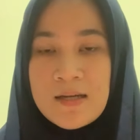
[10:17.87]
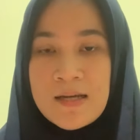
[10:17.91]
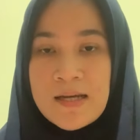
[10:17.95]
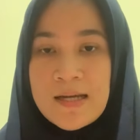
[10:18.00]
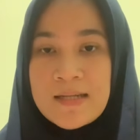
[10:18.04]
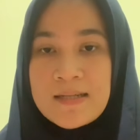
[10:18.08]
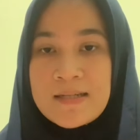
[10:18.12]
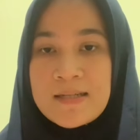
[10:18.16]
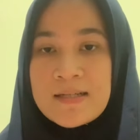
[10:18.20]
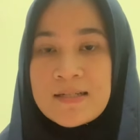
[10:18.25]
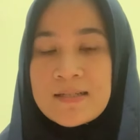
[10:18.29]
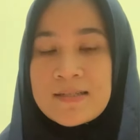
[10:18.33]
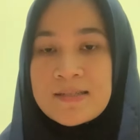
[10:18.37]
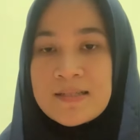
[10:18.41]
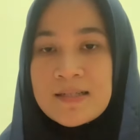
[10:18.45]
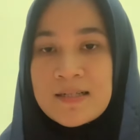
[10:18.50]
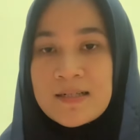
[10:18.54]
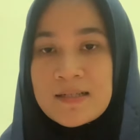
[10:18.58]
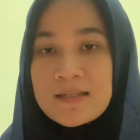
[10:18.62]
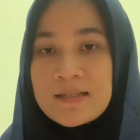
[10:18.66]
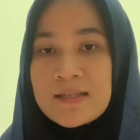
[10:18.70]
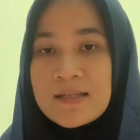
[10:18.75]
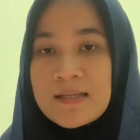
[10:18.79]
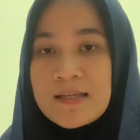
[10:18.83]
And the
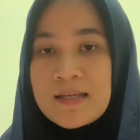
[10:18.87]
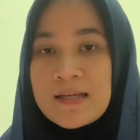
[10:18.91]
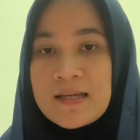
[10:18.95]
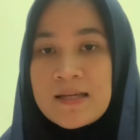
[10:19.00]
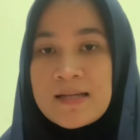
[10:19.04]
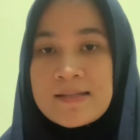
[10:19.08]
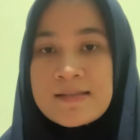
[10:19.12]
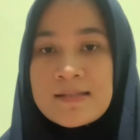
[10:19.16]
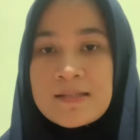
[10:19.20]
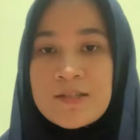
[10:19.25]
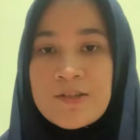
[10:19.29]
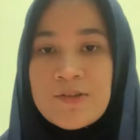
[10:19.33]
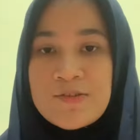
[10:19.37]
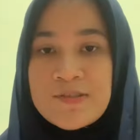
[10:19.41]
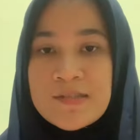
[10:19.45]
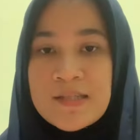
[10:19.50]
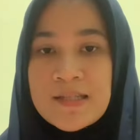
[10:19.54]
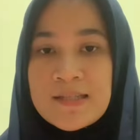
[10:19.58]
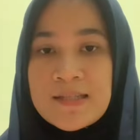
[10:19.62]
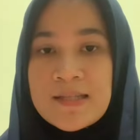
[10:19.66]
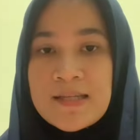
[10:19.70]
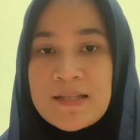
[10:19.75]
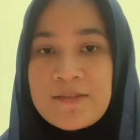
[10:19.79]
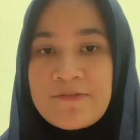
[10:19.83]
third is
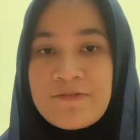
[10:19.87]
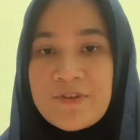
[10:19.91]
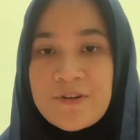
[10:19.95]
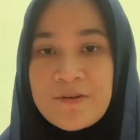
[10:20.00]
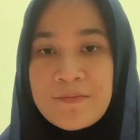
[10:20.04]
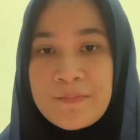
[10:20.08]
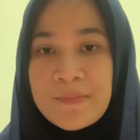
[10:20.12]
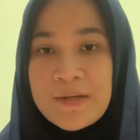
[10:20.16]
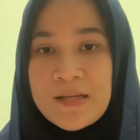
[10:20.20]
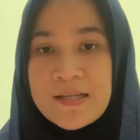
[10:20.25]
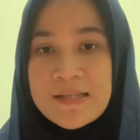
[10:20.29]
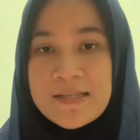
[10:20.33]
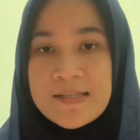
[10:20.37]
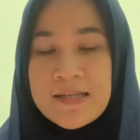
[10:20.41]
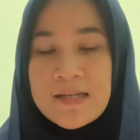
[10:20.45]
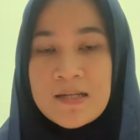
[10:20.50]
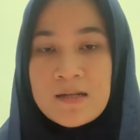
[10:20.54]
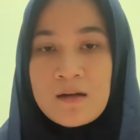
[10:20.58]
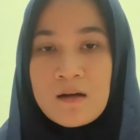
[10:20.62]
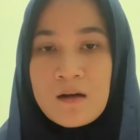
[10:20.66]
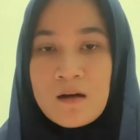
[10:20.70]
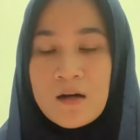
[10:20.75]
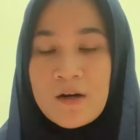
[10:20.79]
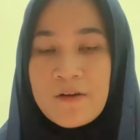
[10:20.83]
using the
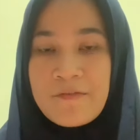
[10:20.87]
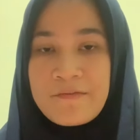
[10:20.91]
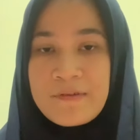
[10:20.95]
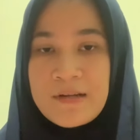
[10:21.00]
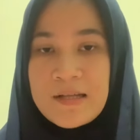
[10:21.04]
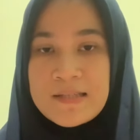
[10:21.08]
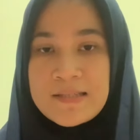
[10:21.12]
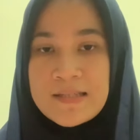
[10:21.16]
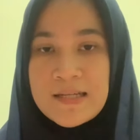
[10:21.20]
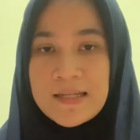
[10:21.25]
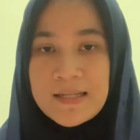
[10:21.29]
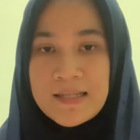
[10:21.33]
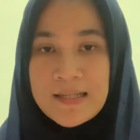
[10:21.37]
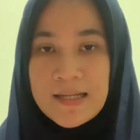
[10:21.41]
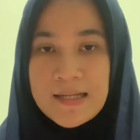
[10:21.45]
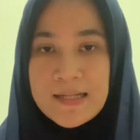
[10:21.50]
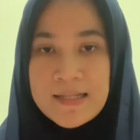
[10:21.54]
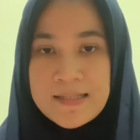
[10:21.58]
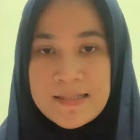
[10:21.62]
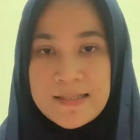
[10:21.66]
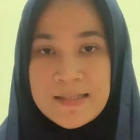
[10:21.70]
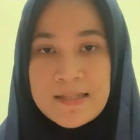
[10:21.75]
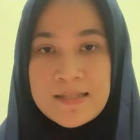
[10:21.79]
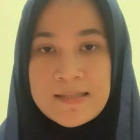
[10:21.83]
information of needs
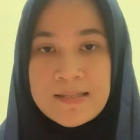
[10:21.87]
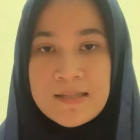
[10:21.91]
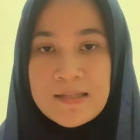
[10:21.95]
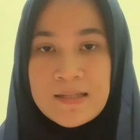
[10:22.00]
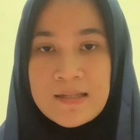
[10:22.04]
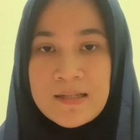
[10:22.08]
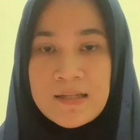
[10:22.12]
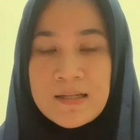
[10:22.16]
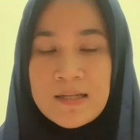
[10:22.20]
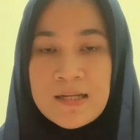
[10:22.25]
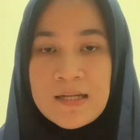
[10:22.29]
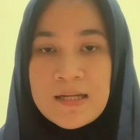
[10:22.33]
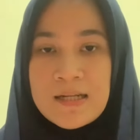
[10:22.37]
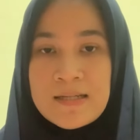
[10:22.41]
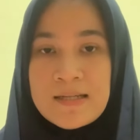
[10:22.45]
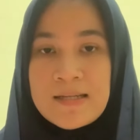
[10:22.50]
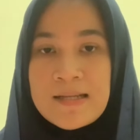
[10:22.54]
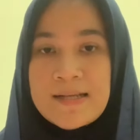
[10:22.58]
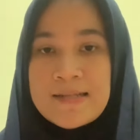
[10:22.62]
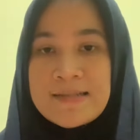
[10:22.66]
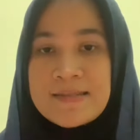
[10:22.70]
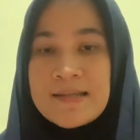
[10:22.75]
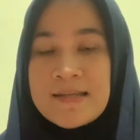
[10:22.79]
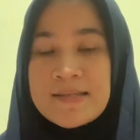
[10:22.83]
analysis,
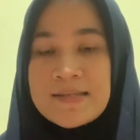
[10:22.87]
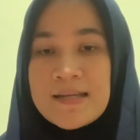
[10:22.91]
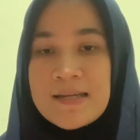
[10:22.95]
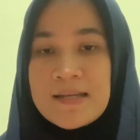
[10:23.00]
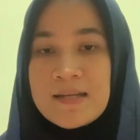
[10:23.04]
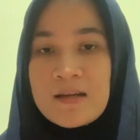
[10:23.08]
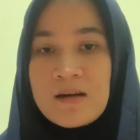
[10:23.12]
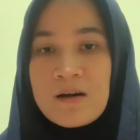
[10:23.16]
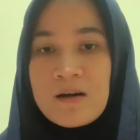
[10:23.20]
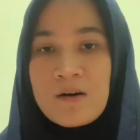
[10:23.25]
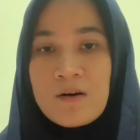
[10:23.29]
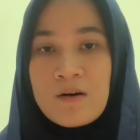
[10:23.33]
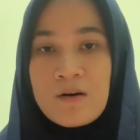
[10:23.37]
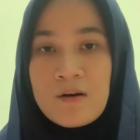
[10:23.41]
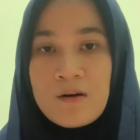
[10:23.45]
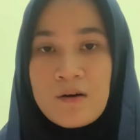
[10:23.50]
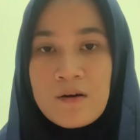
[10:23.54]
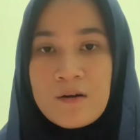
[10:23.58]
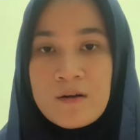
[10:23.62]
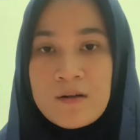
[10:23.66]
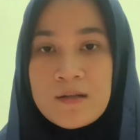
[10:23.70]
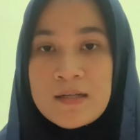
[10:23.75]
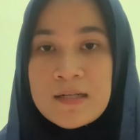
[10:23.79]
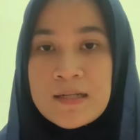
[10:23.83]
decision
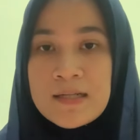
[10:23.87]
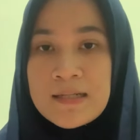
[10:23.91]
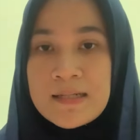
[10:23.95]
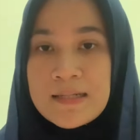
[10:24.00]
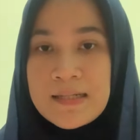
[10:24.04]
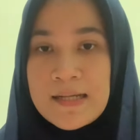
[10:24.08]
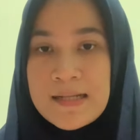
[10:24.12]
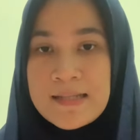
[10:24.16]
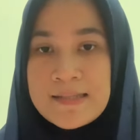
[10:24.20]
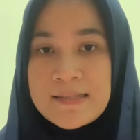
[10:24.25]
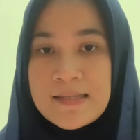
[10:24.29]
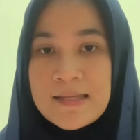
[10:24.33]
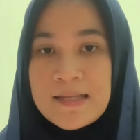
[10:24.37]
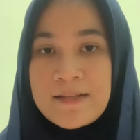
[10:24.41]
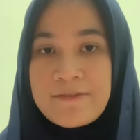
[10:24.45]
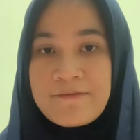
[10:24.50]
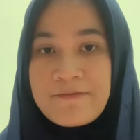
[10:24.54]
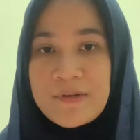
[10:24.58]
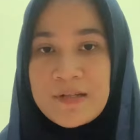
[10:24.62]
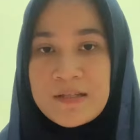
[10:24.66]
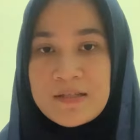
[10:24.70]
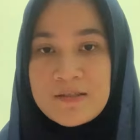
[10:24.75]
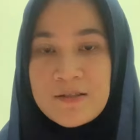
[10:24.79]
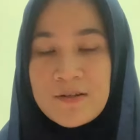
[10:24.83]
on needs
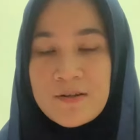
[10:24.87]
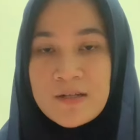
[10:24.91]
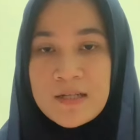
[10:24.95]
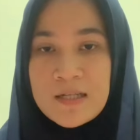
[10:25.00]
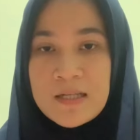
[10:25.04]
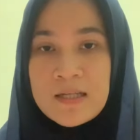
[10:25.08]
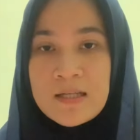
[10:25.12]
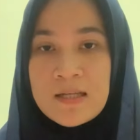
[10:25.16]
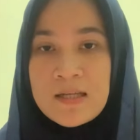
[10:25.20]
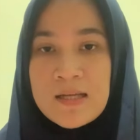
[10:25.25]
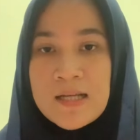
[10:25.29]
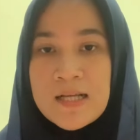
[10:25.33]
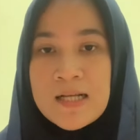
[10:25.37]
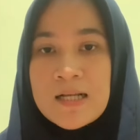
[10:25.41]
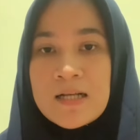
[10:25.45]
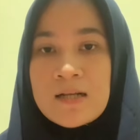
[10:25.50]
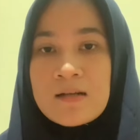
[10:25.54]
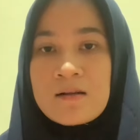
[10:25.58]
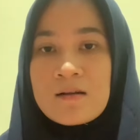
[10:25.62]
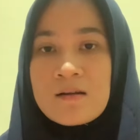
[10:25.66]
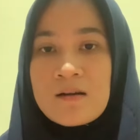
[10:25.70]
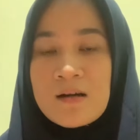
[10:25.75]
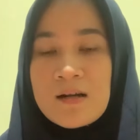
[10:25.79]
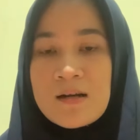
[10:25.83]
inventory,
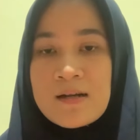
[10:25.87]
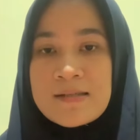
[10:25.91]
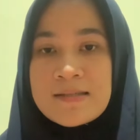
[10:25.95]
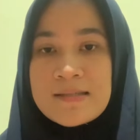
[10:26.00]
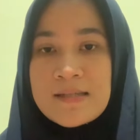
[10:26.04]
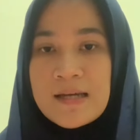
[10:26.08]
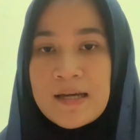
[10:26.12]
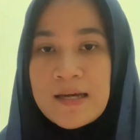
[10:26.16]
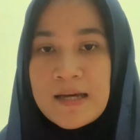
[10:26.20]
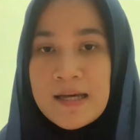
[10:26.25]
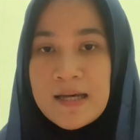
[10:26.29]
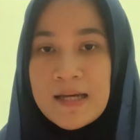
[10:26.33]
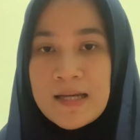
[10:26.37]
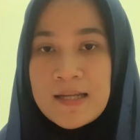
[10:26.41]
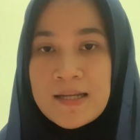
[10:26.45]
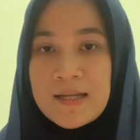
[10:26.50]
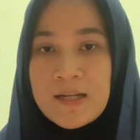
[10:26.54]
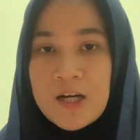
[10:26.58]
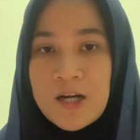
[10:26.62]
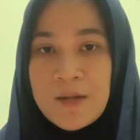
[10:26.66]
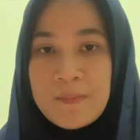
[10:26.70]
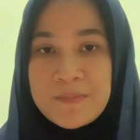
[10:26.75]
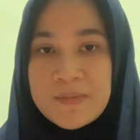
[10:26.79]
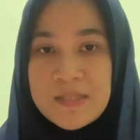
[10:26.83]
goals, and
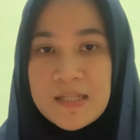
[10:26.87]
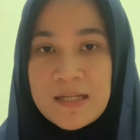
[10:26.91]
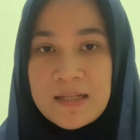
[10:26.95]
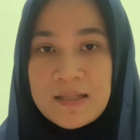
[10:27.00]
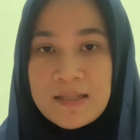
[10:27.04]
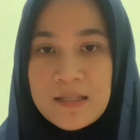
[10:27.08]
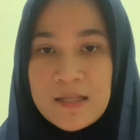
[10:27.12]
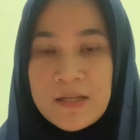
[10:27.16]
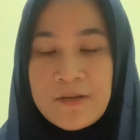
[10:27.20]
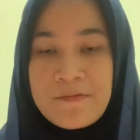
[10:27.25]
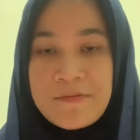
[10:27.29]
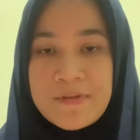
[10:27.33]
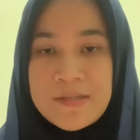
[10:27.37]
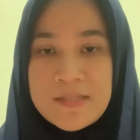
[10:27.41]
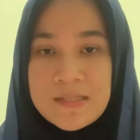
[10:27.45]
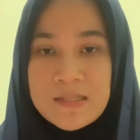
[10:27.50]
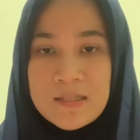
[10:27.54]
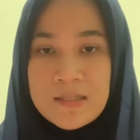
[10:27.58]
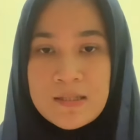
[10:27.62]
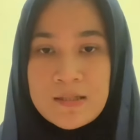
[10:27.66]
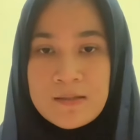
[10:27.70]
objectives.